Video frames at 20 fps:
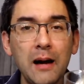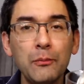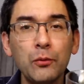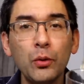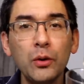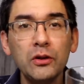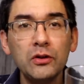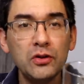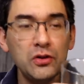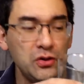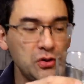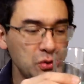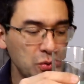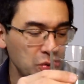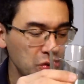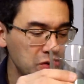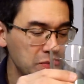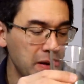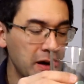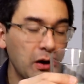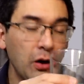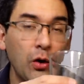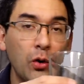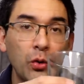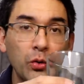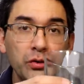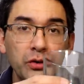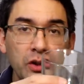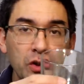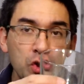I'm going to use my
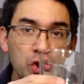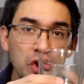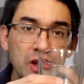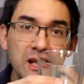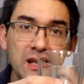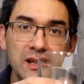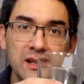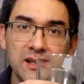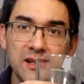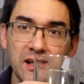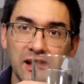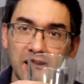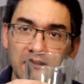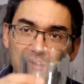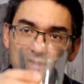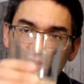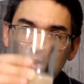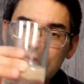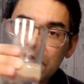own cheek cells,